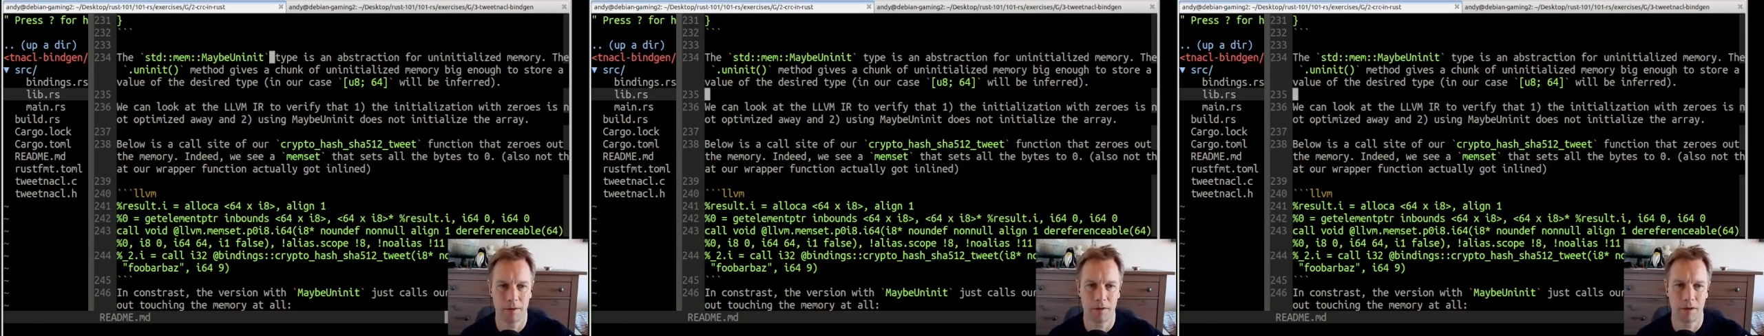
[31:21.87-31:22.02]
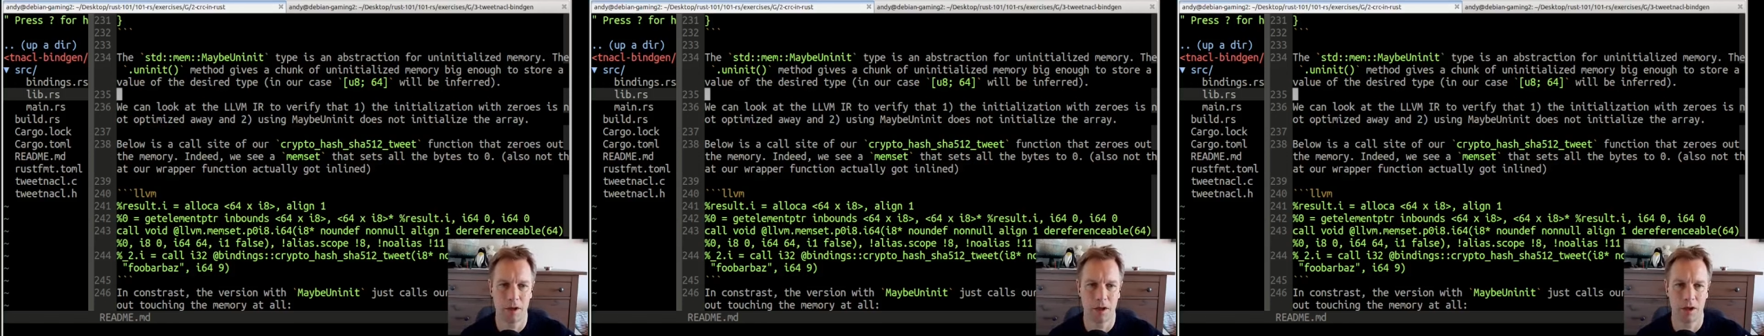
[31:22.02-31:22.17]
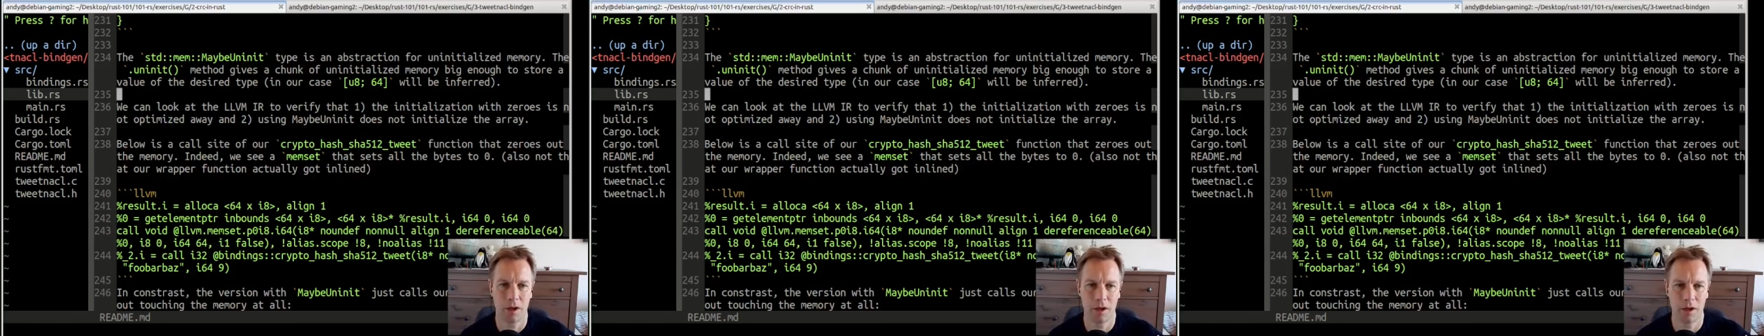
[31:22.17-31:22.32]

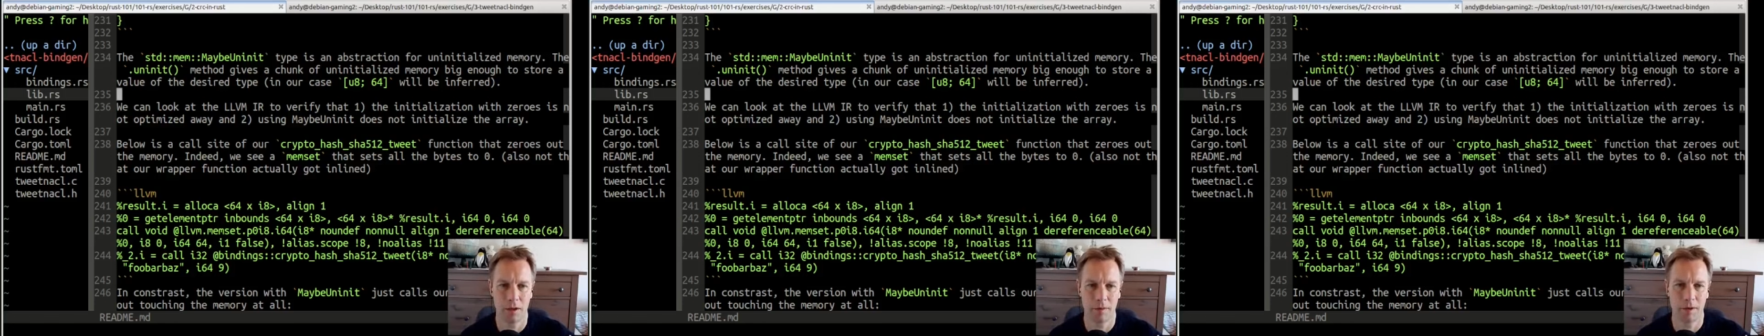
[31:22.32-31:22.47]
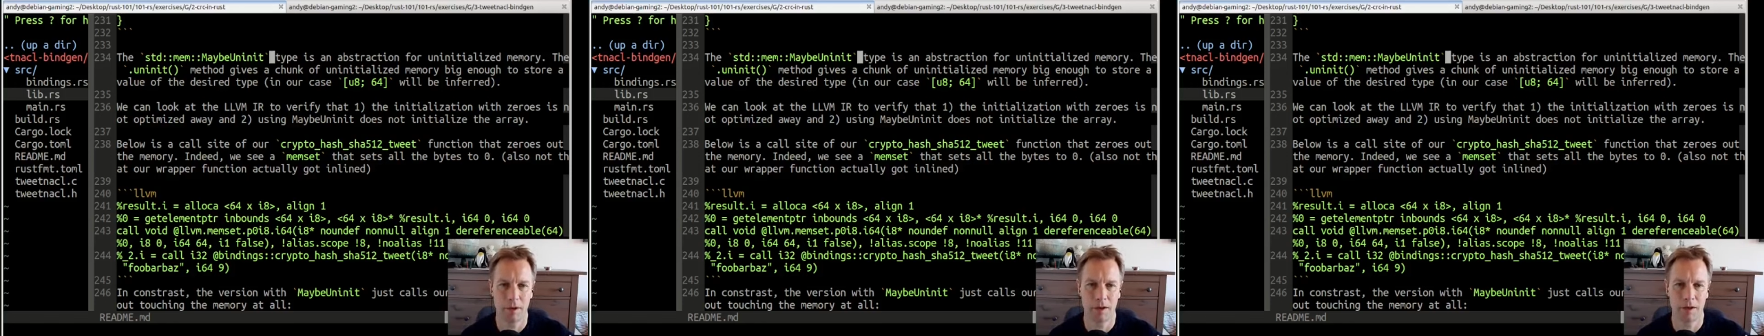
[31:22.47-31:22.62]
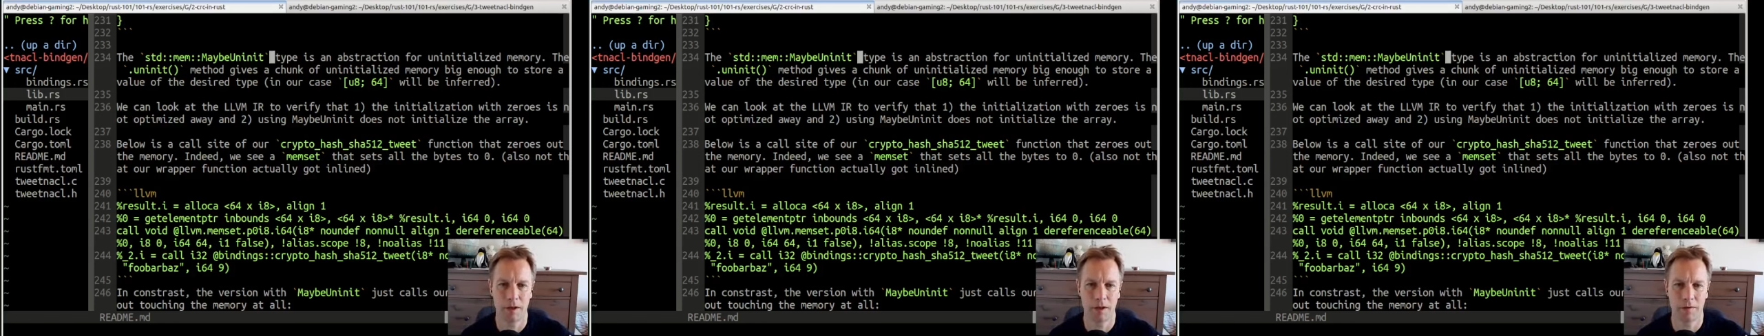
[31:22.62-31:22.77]
The uninit
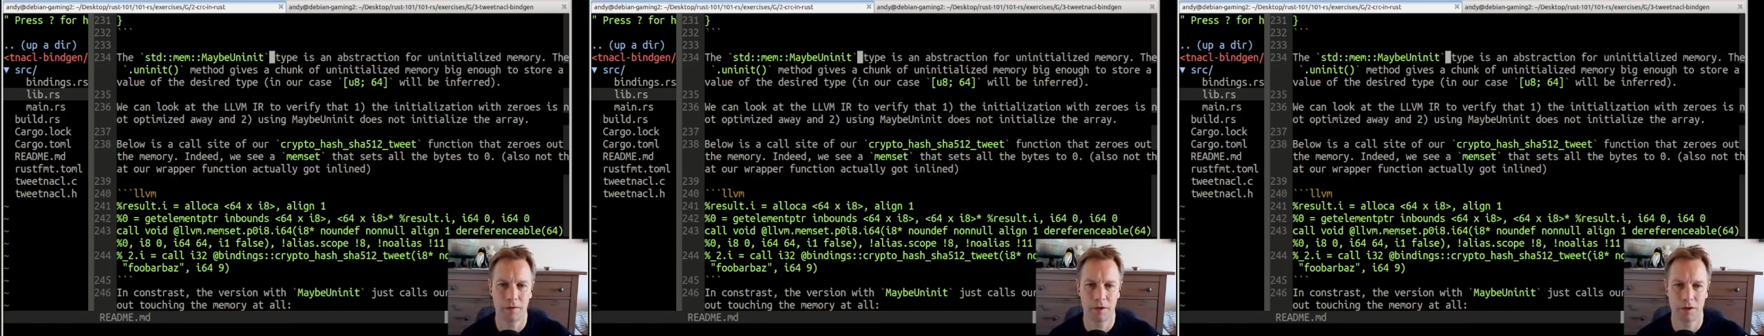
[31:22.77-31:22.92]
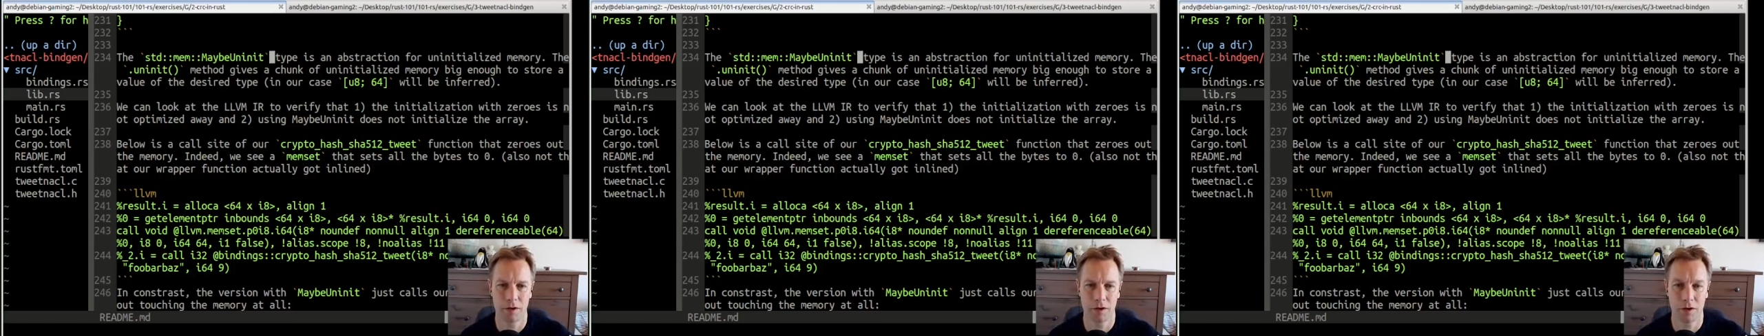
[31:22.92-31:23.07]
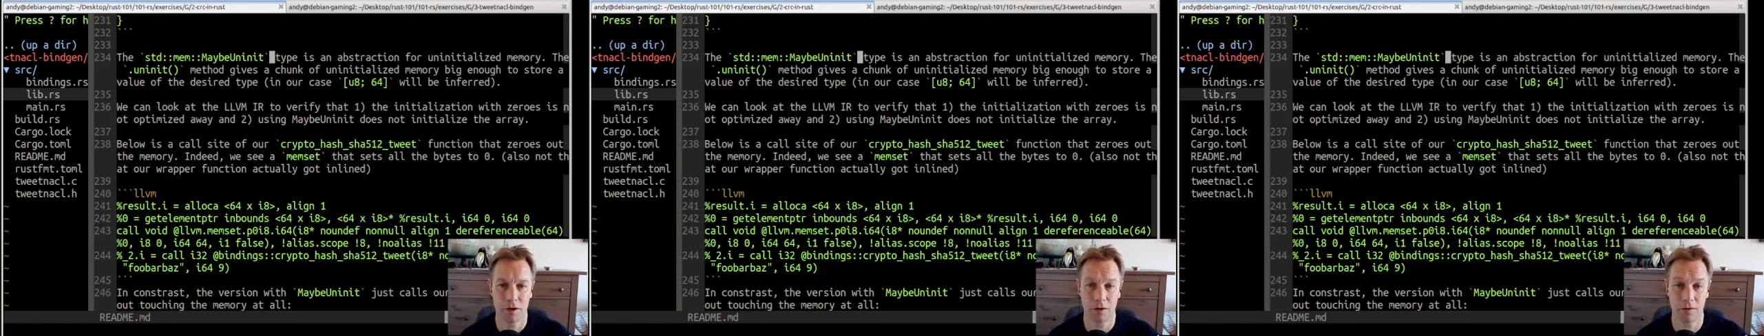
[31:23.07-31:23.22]
method gives us
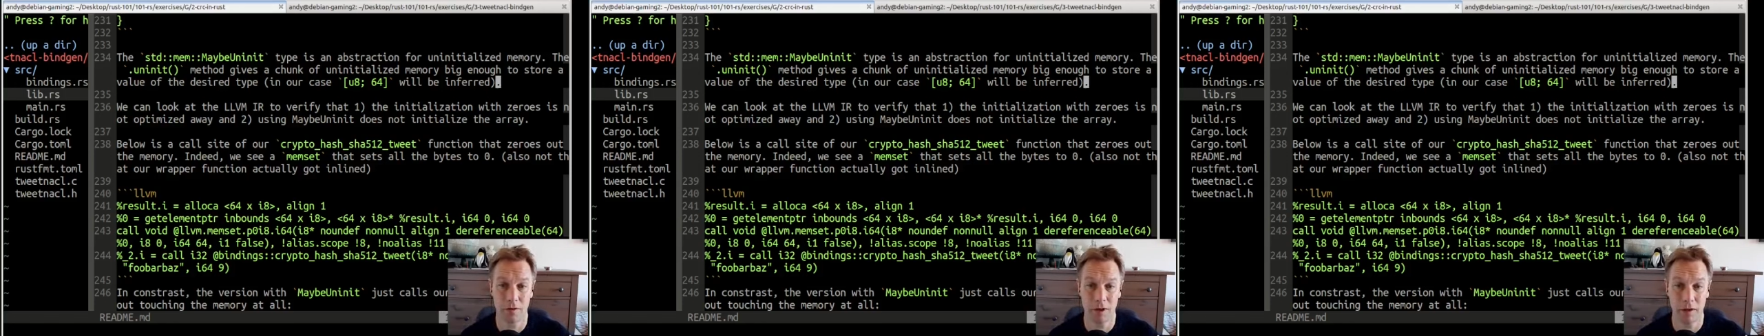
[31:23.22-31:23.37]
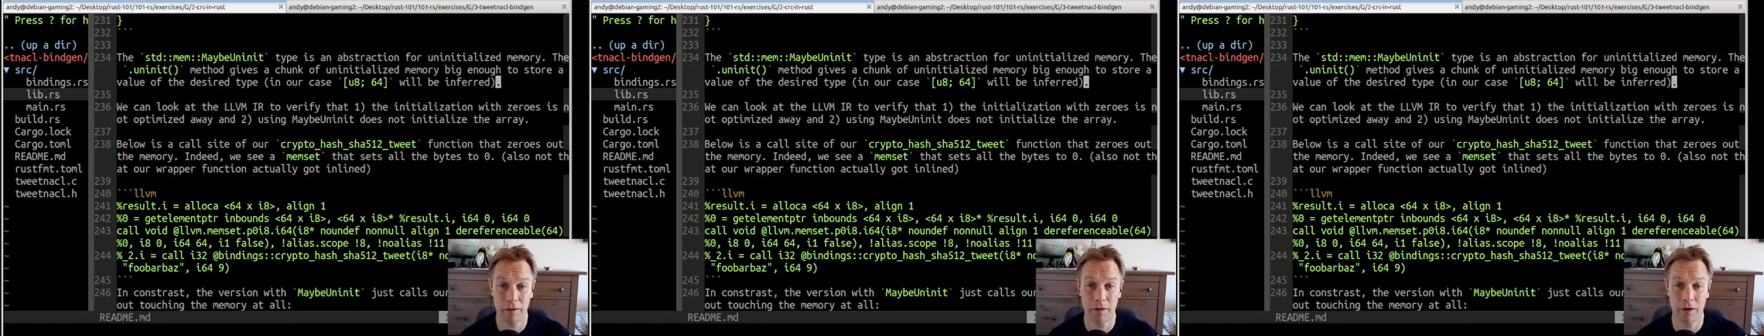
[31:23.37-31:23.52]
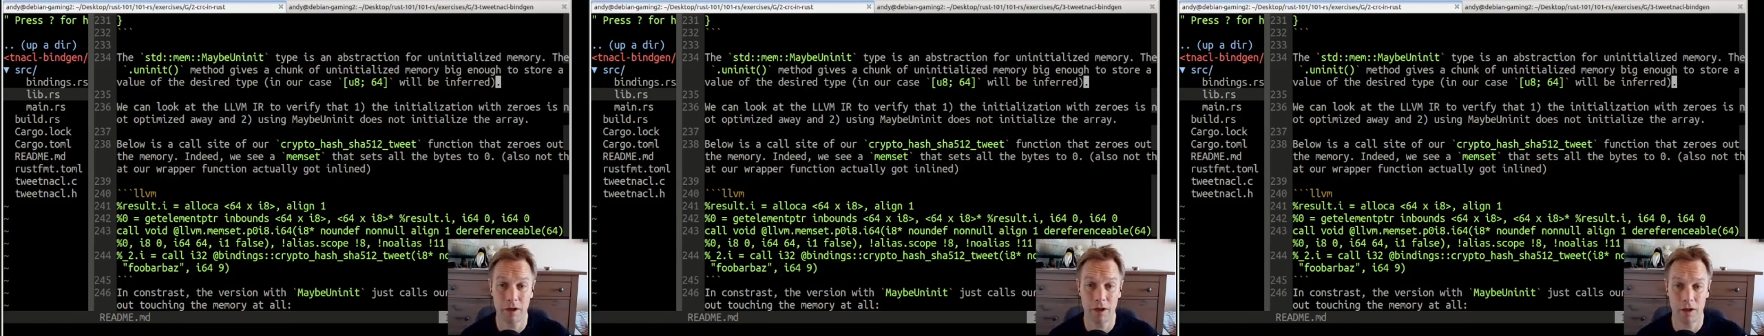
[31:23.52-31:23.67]
a chunk of
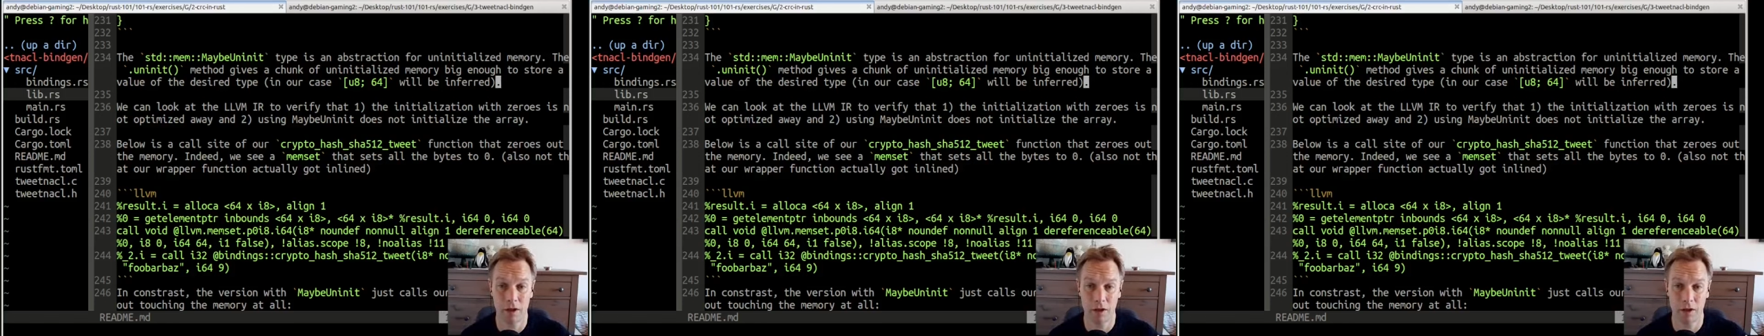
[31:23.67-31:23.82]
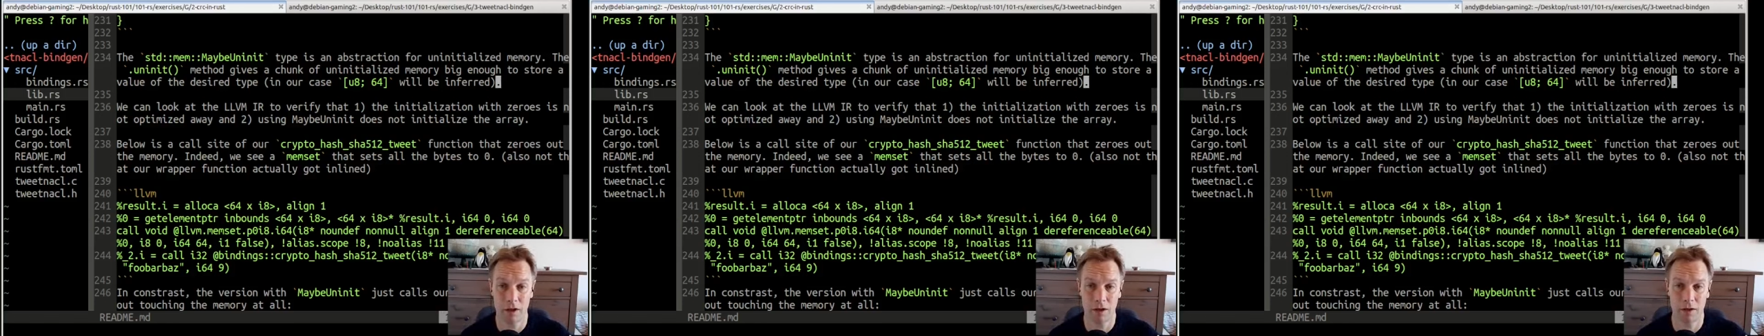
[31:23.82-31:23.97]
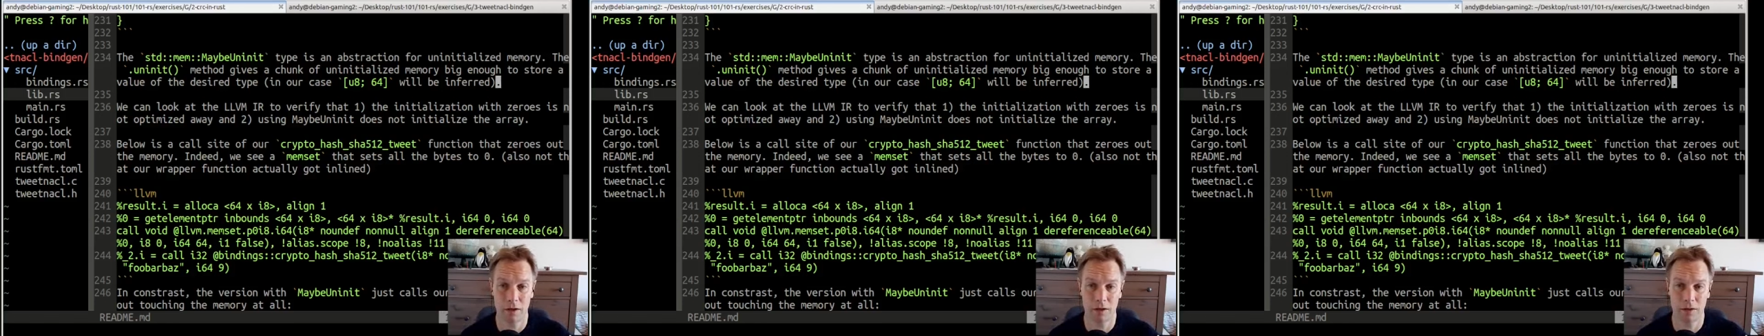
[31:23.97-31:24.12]
definitely
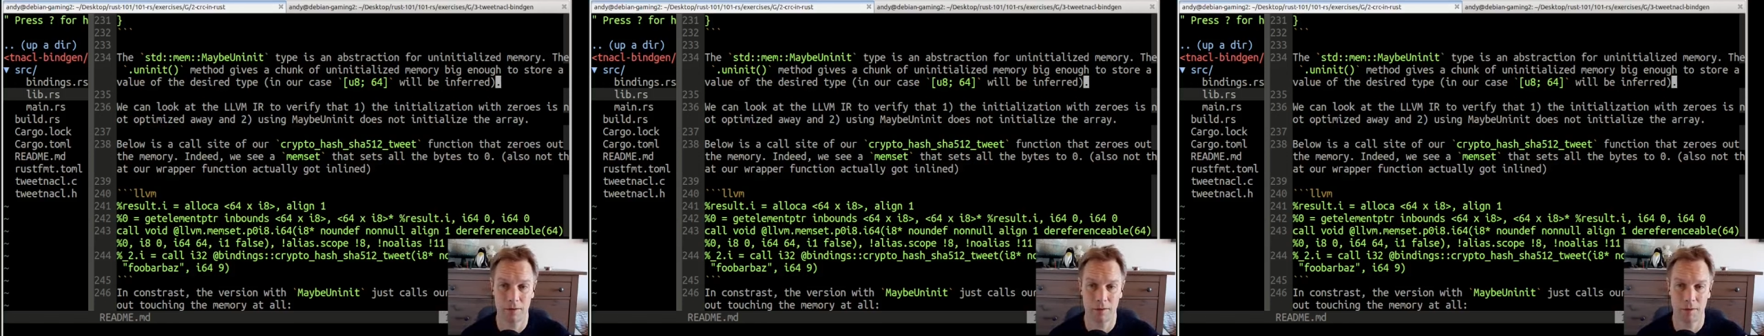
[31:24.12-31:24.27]
uninitialized